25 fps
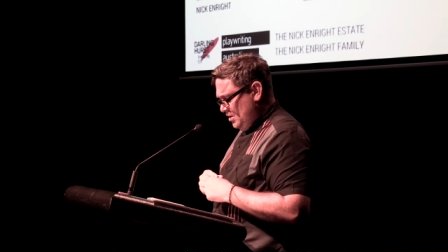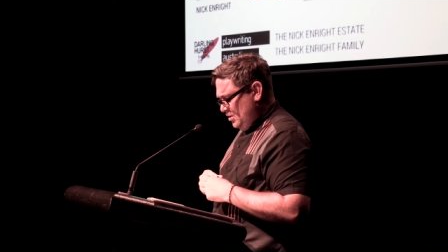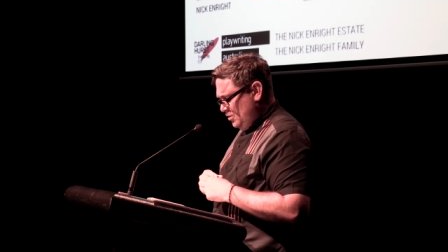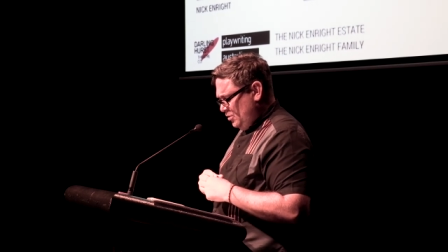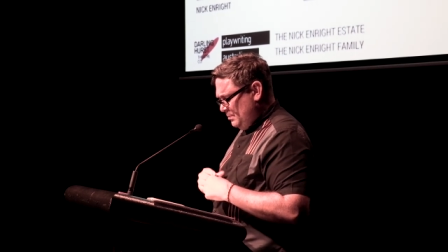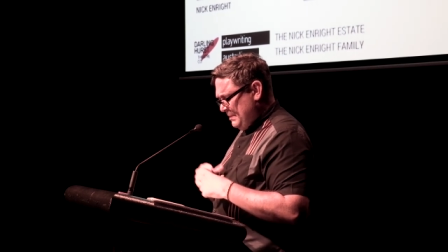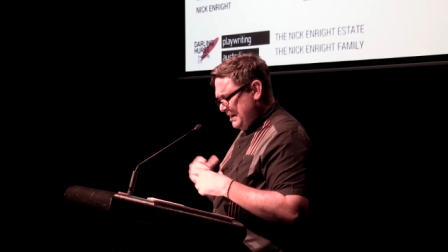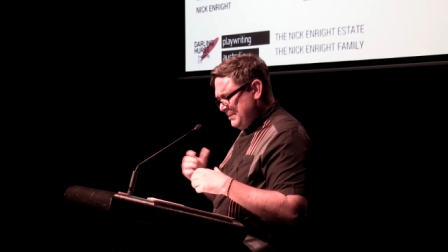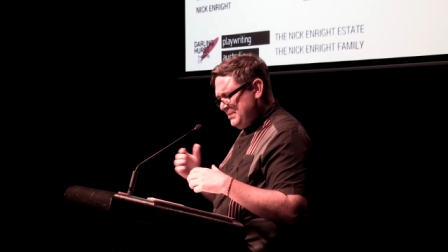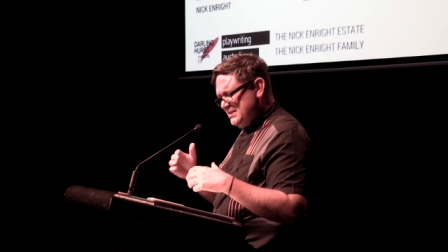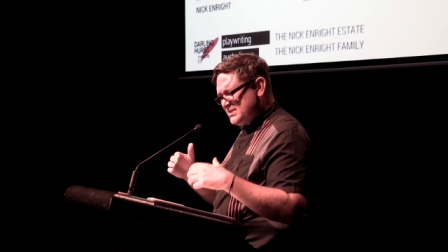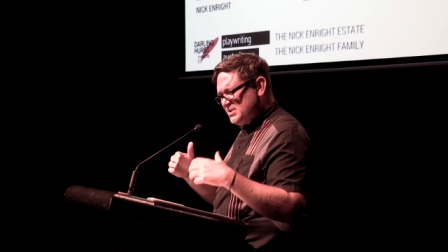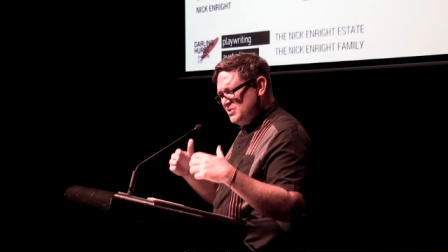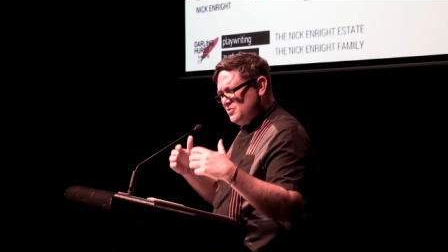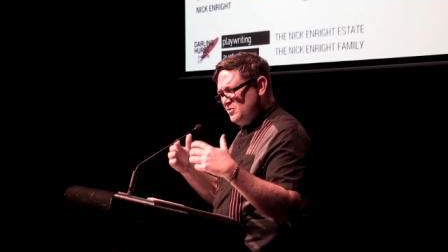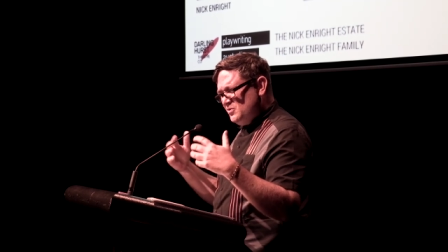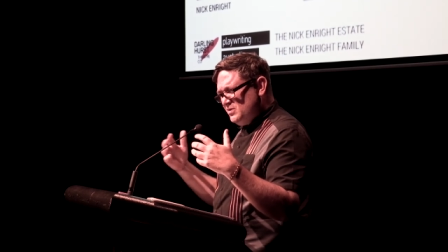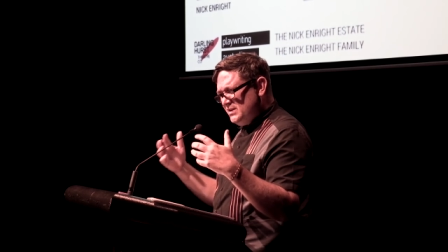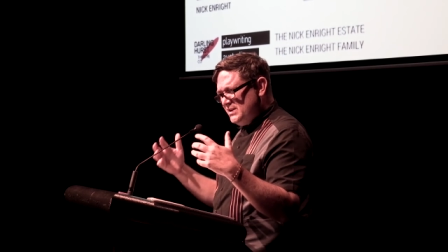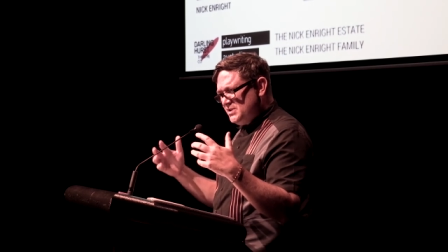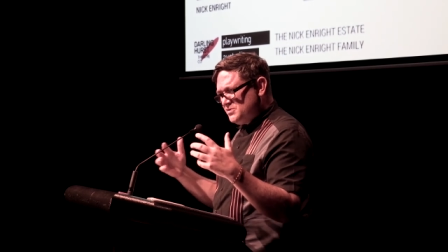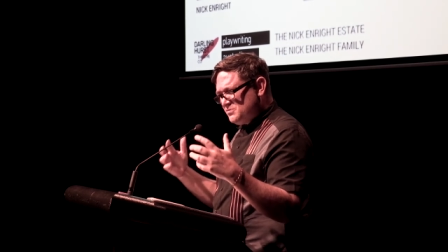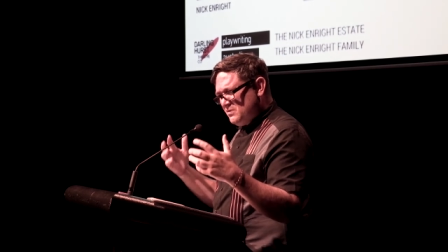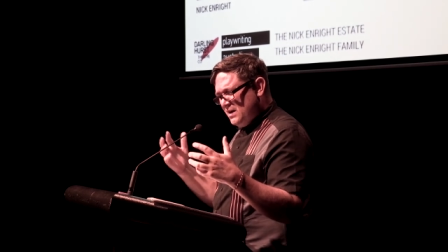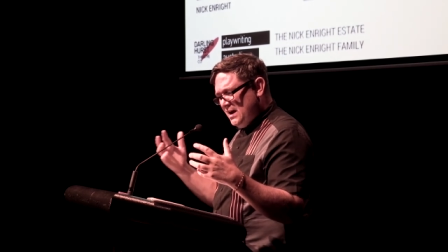or maybe it's an
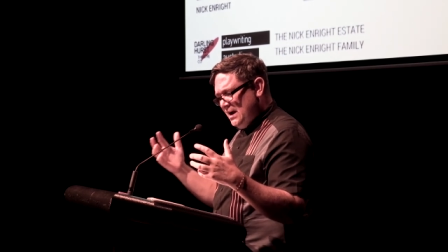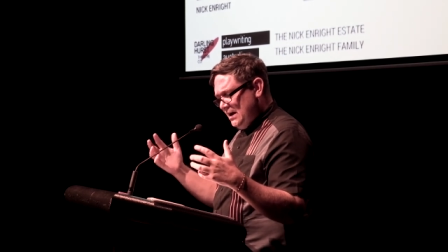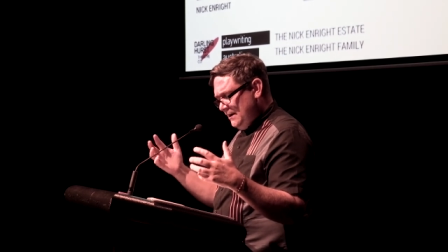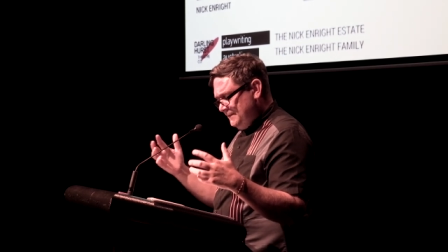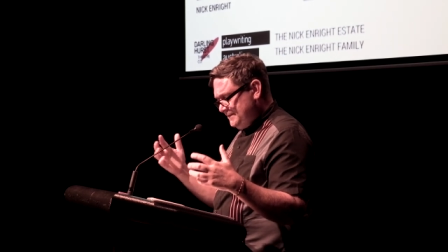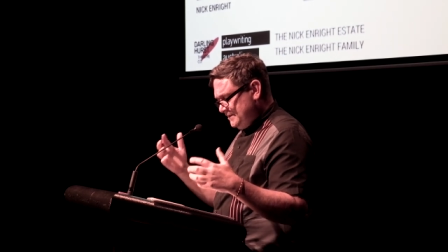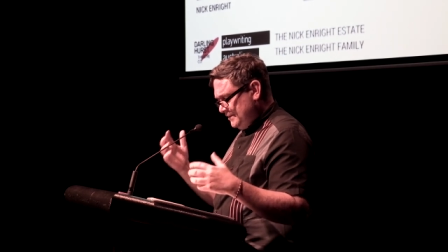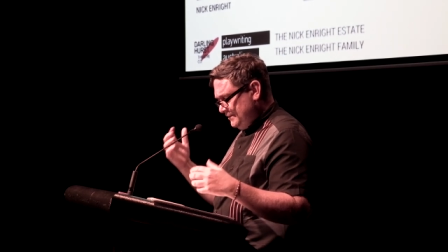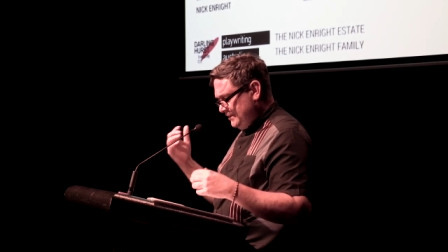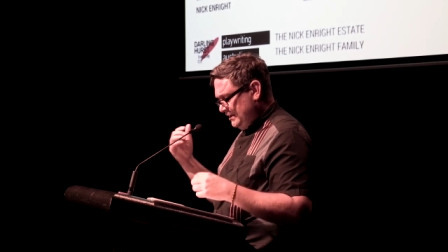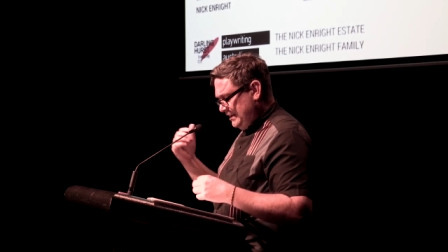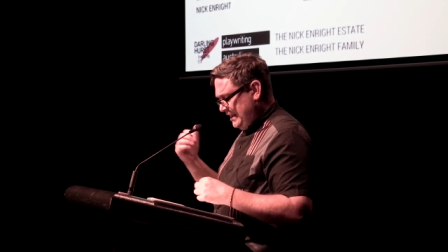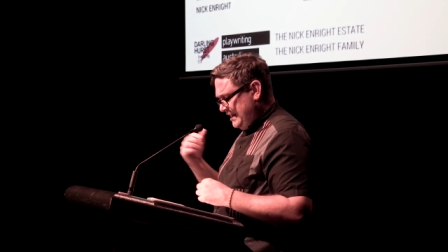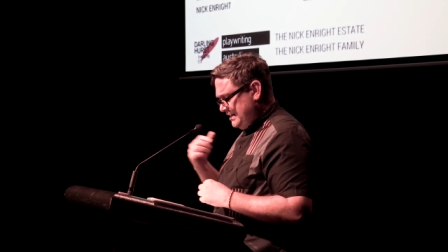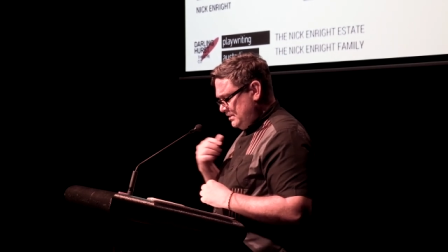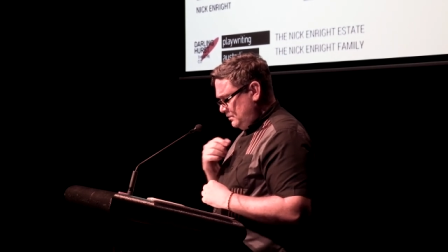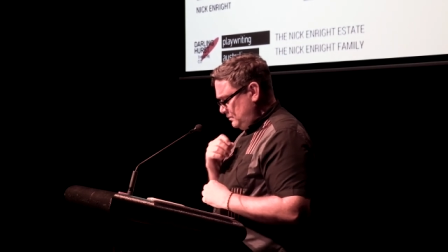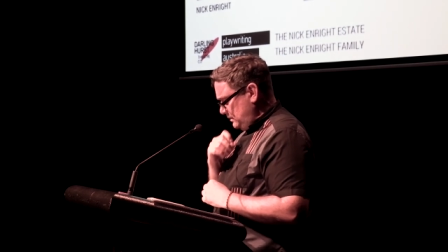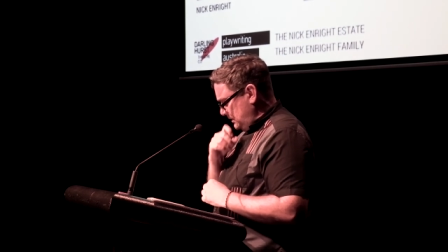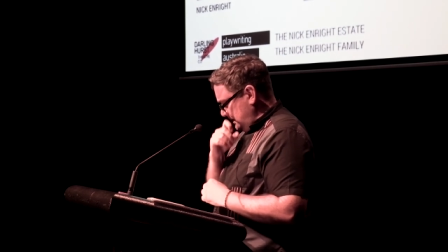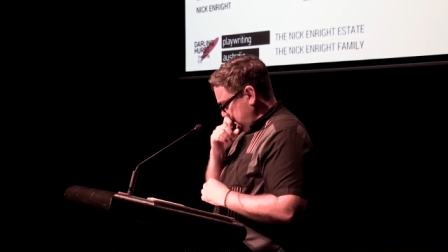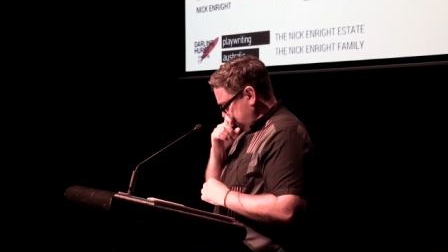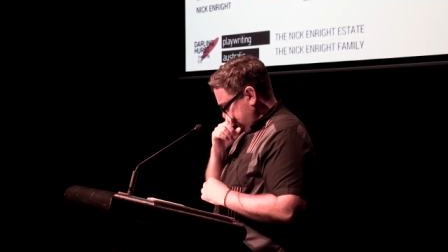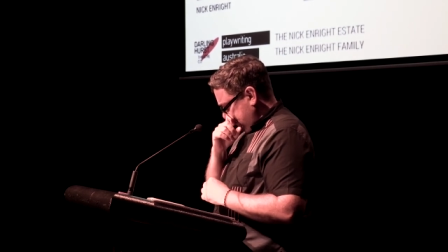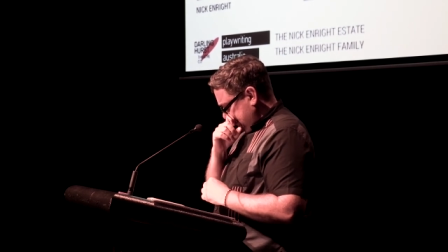early draft of a later
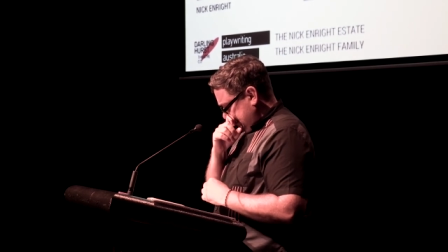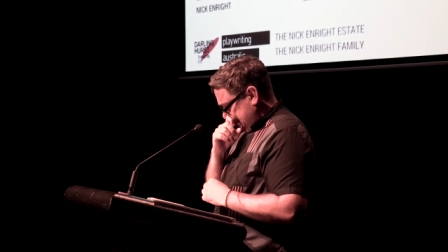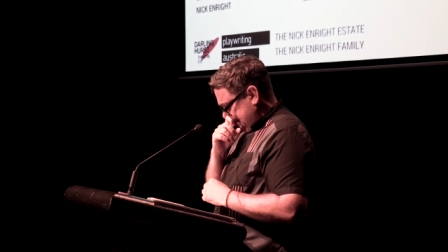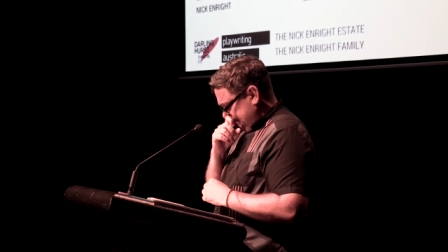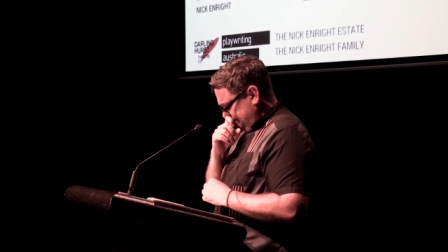work.